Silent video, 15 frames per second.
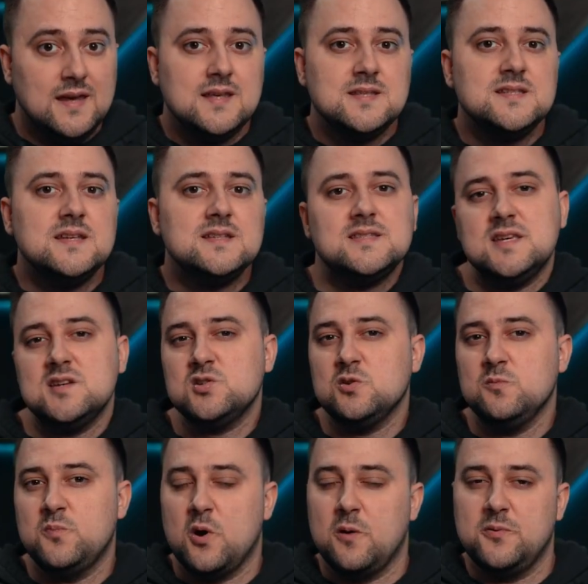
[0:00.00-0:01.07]
is the
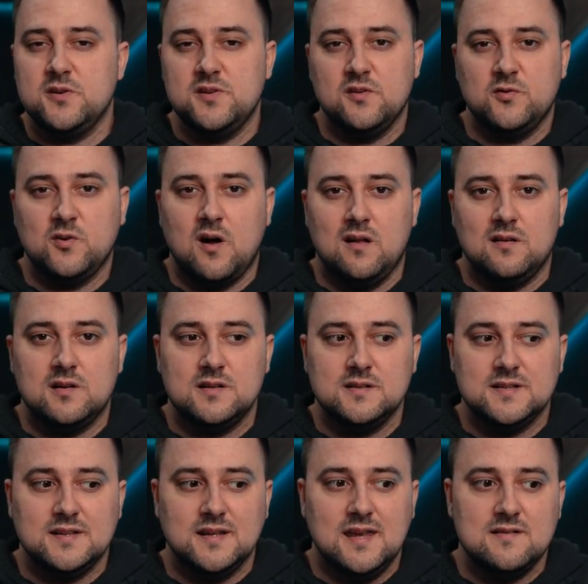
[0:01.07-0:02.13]
essential property of color
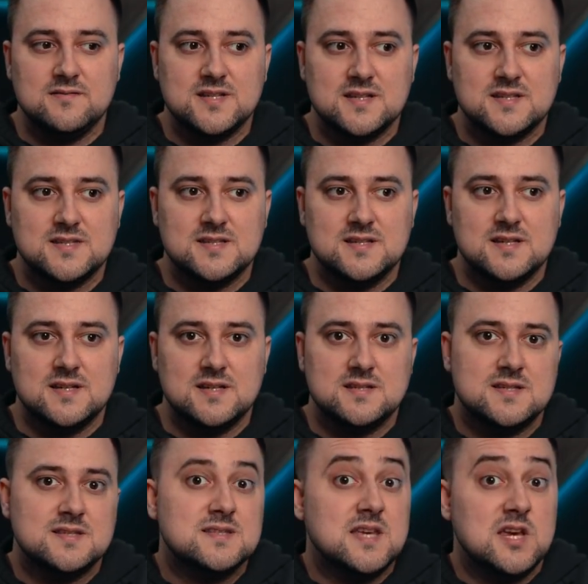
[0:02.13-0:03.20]
that gives us the
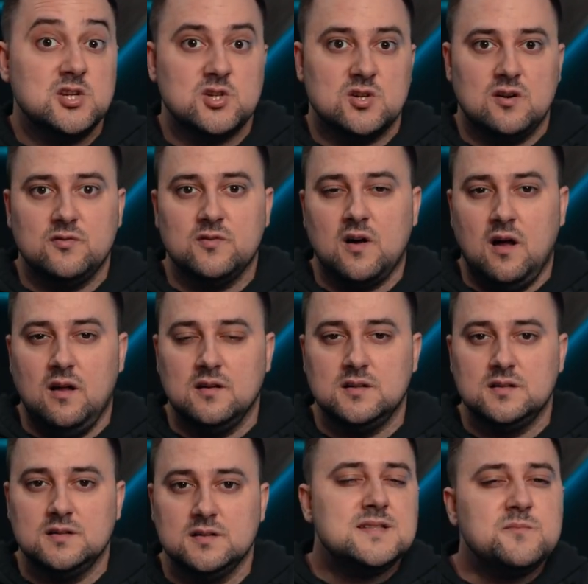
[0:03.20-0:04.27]
sensation of
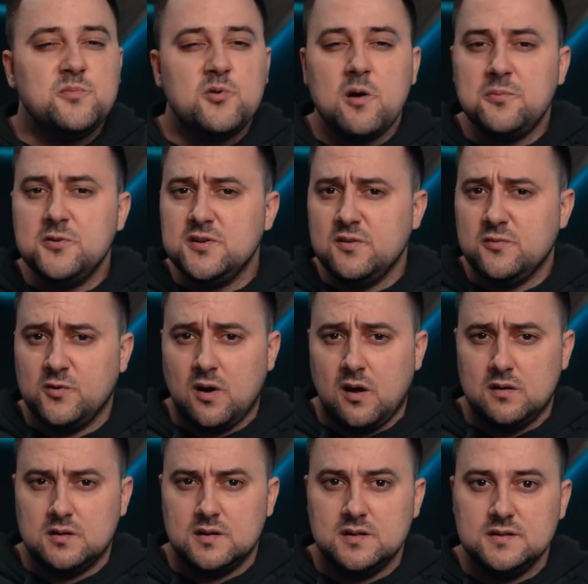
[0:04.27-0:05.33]
color. It's a property of
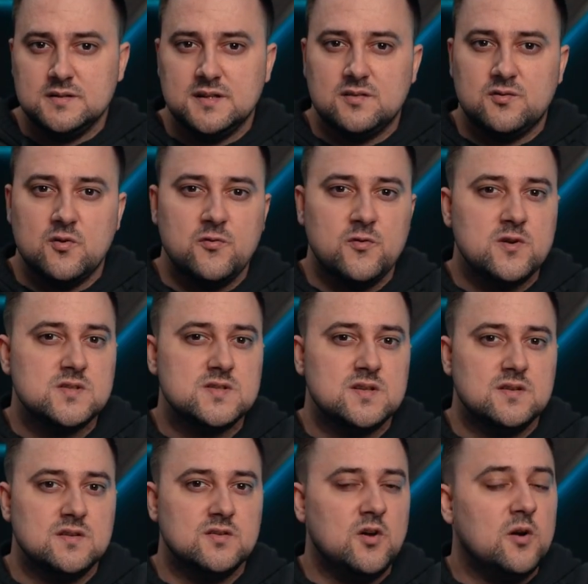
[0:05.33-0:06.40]
color that refers
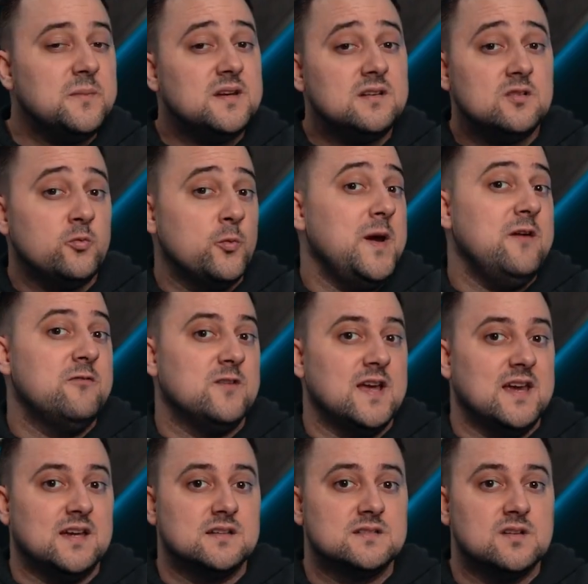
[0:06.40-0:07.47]
to the dominant
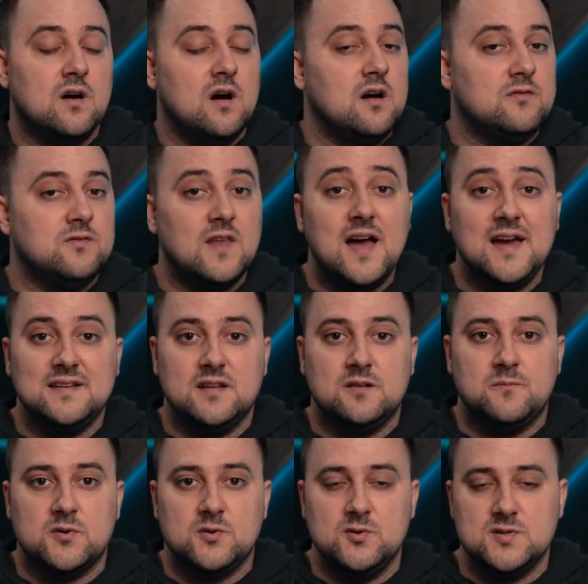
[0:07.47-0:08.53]
wavelength of light
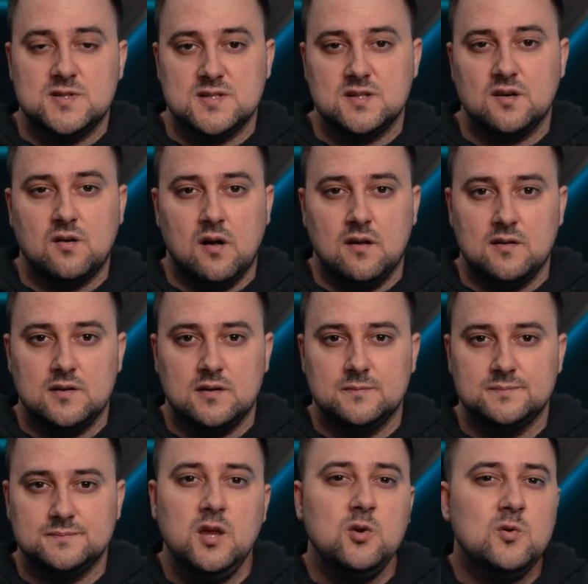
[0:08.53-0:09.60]
that produces the color.
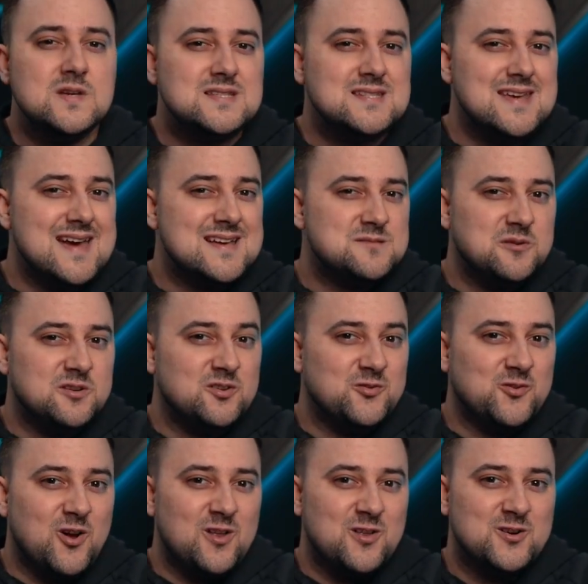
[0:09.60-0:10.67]
Hue is the aspect
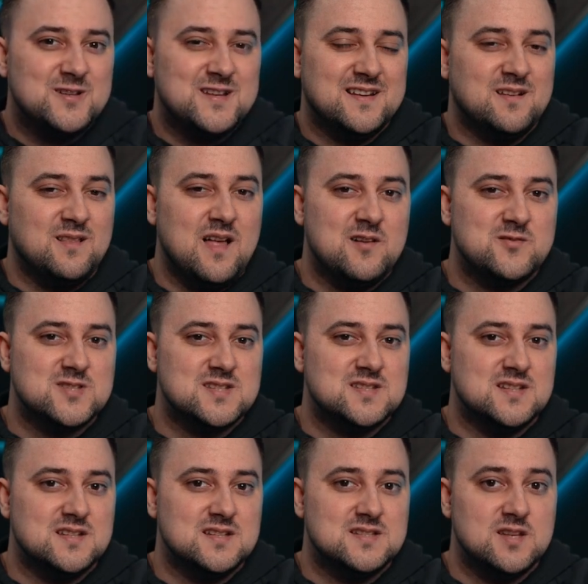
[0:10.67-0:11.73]
of color that allows us
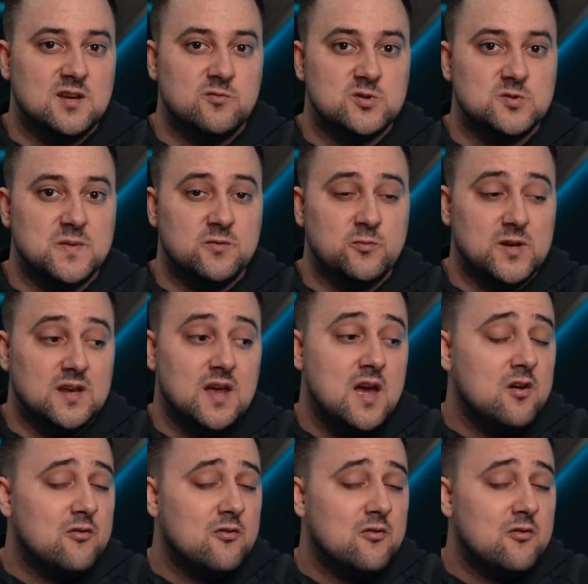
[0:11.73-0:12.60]
to distinguish between